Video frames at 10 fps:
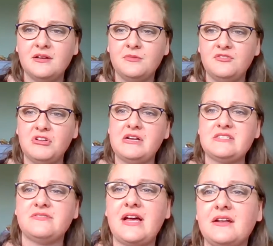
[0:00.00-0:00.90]
How many of you
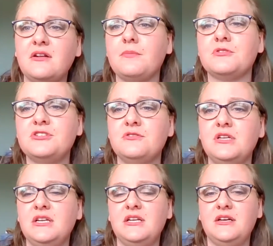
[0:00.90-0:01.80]
guys have had an
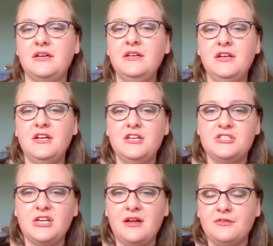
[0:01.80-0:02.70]
opportunity to
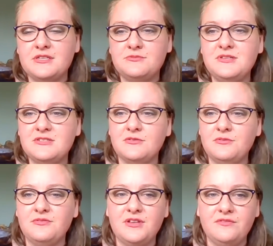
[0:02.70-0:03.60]
check out this week's
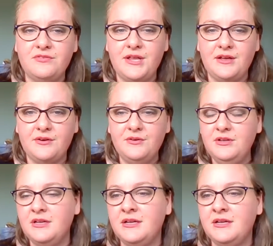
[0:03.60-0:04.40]
Earth Revealed video?